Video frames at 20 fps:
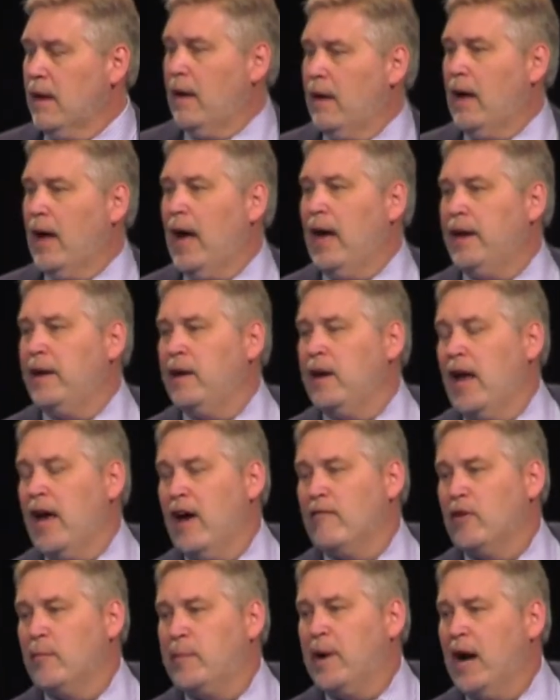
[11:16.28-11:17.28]
I didn't
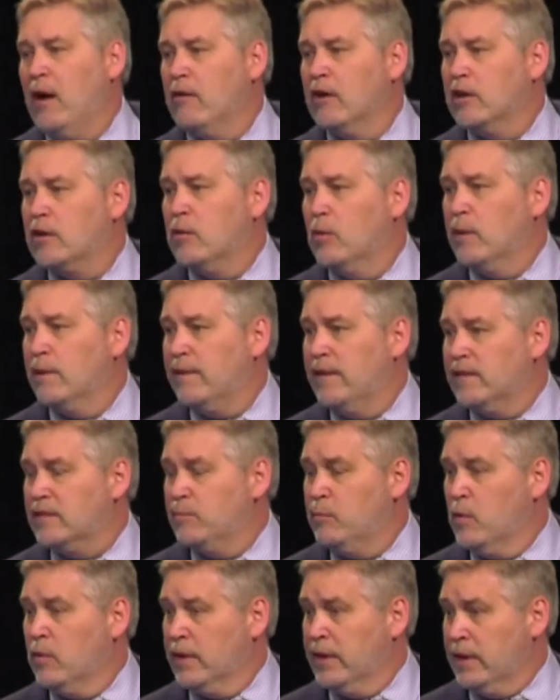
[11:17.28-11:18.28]
have a power cord this
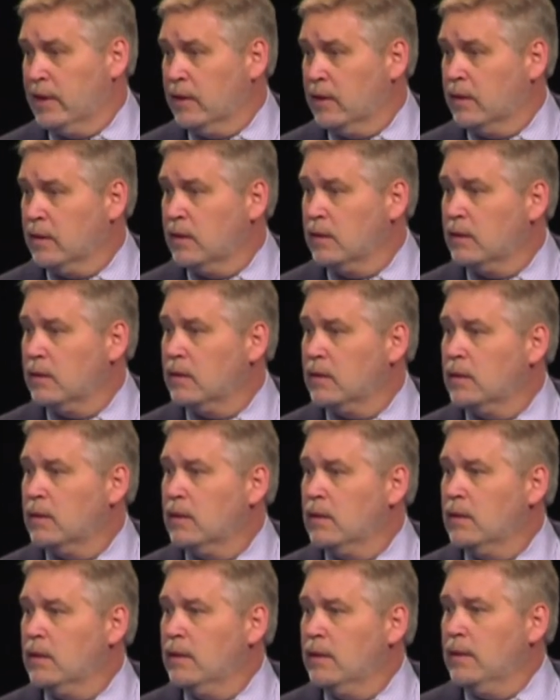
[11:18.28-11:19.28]
morning.
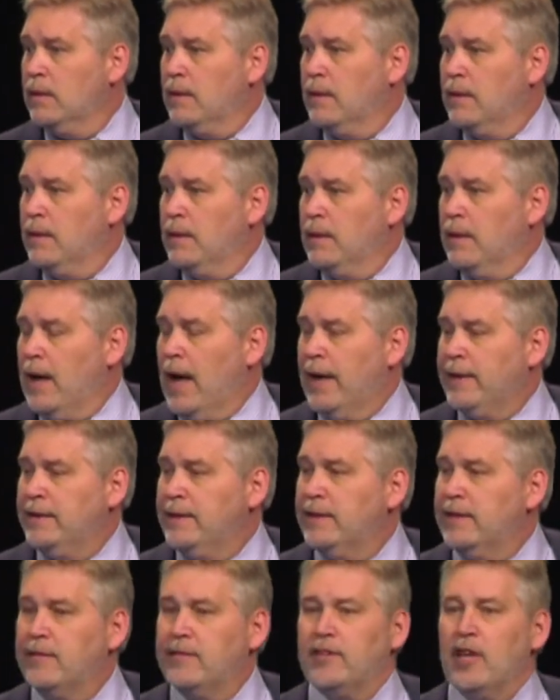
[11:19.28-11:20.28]
I
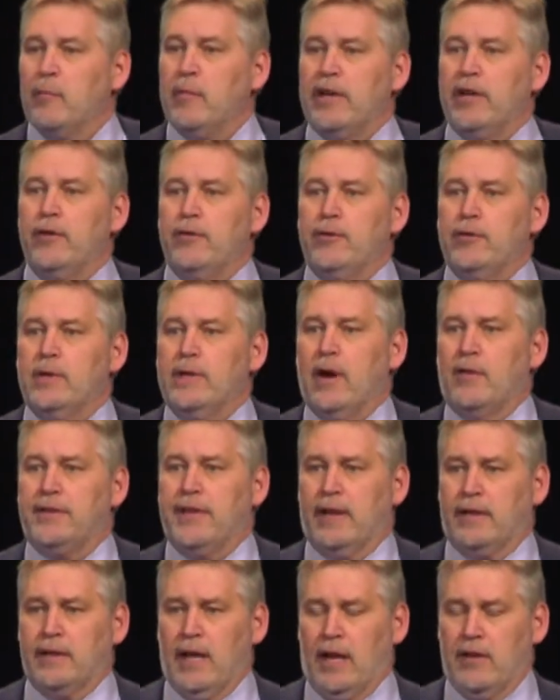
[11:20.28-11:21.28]
needed somebody who knew how
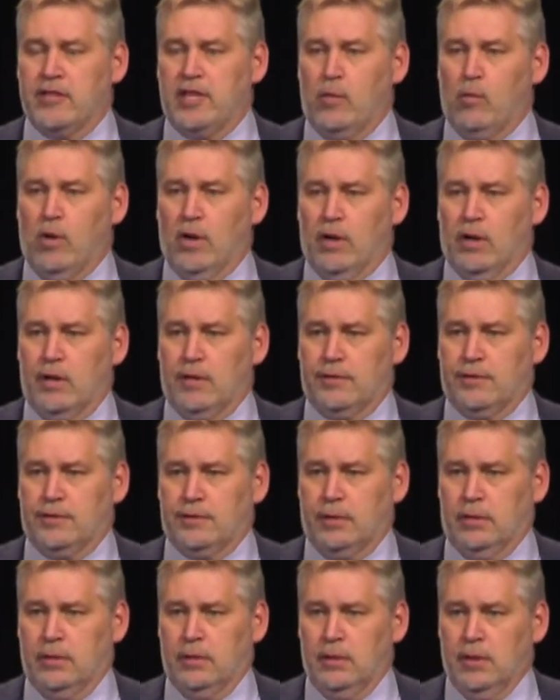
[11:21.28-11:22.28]
technology works
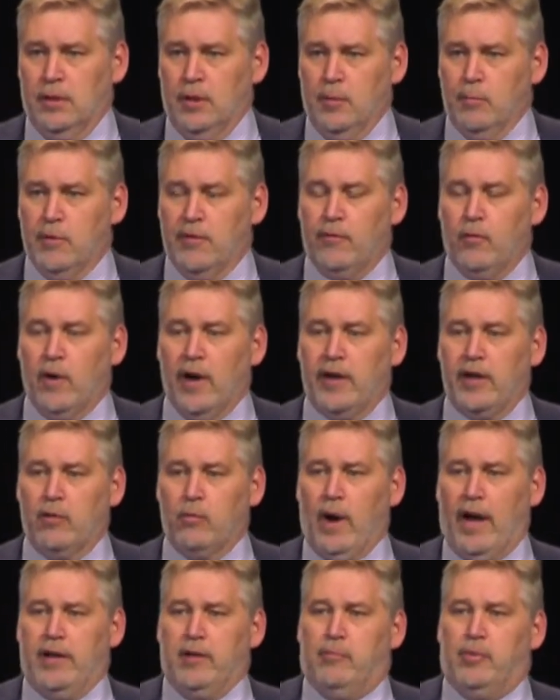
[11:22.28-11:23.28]
before I could
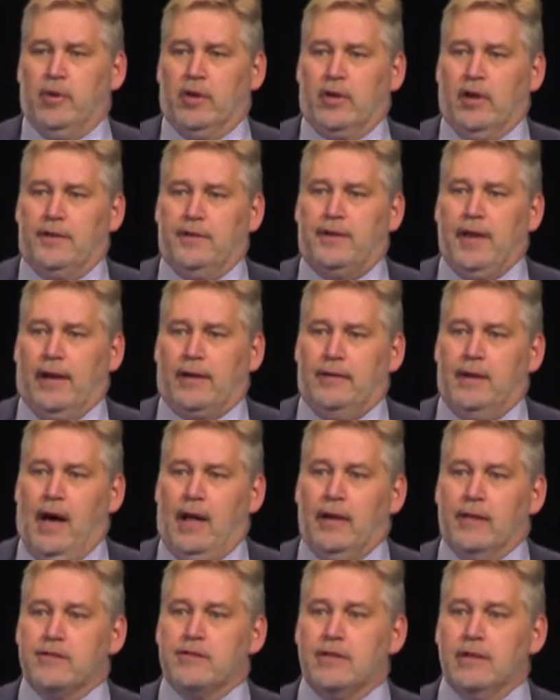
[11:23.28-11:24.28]
write a book on
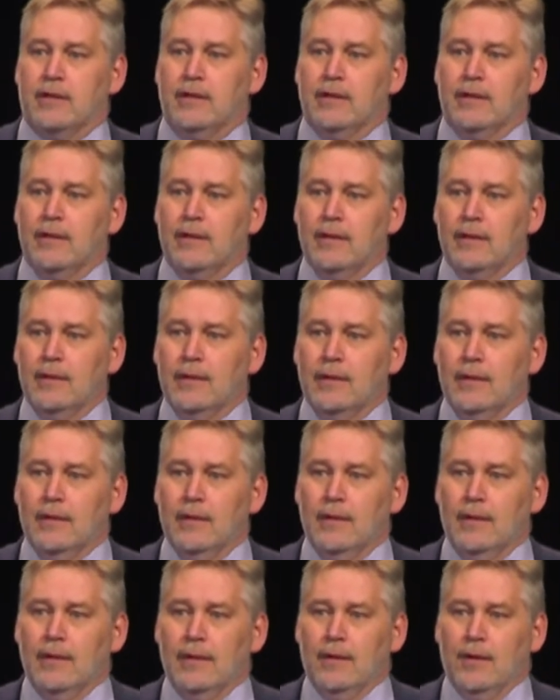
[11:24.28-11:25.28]
technology.
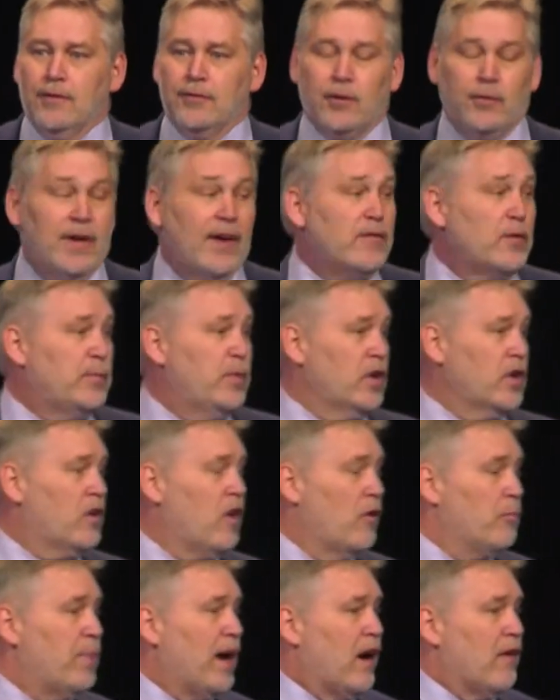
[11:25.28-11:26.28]
So you have a book
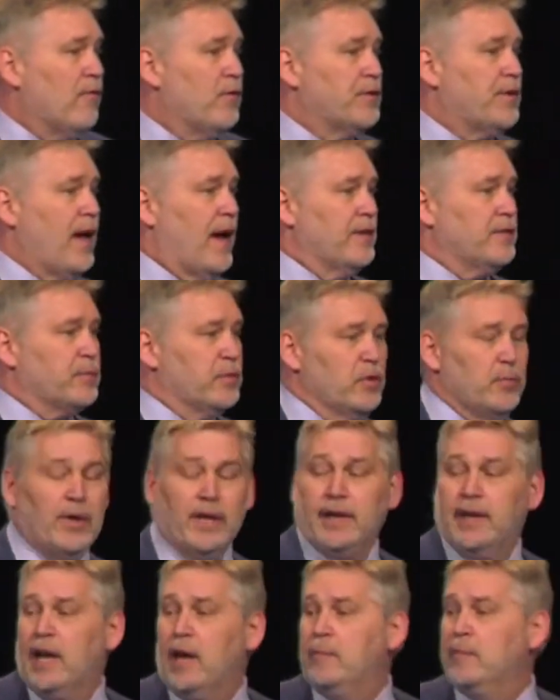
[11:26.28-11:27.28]
called Powerful Task Rubric,
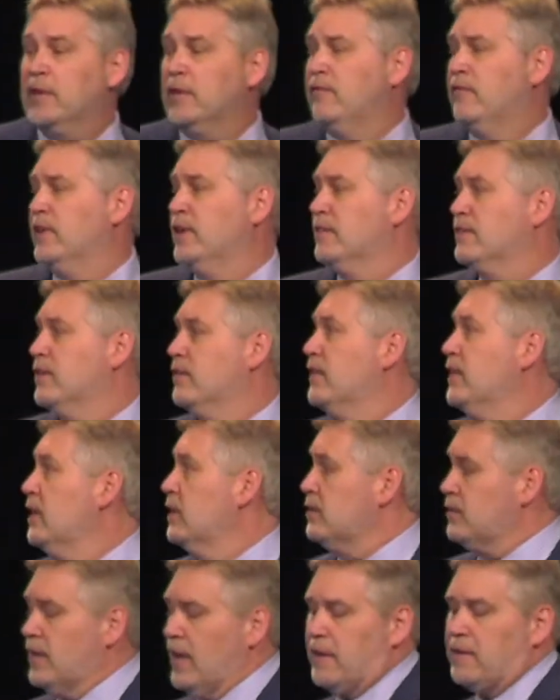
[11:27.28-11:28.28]
and I'm convinced of
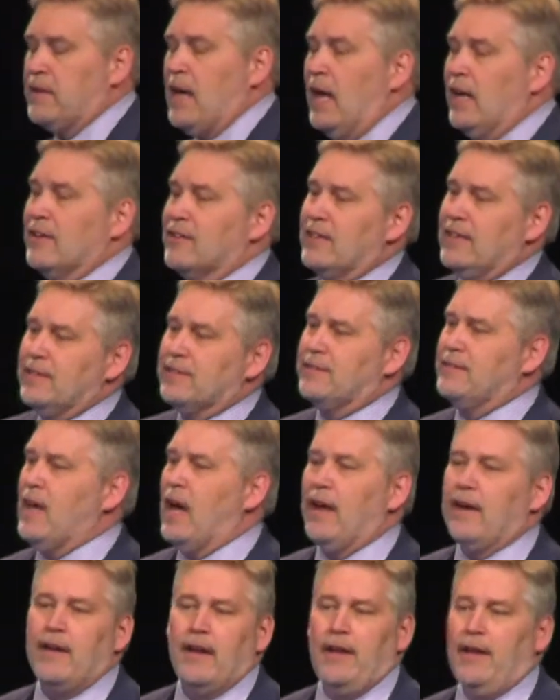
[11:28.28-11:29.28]
this: technology is
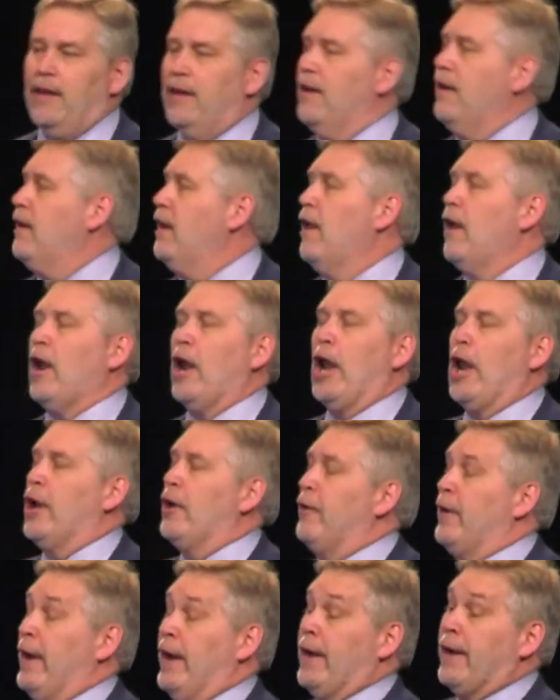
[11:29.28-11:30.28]
not
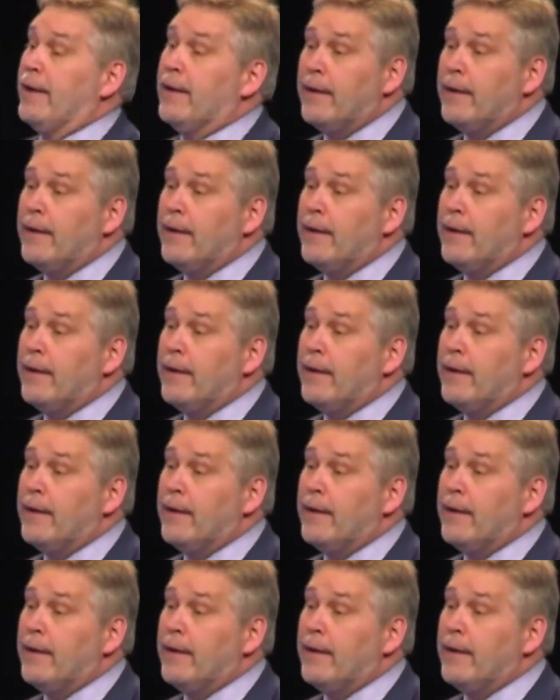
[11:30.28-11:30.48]
learning.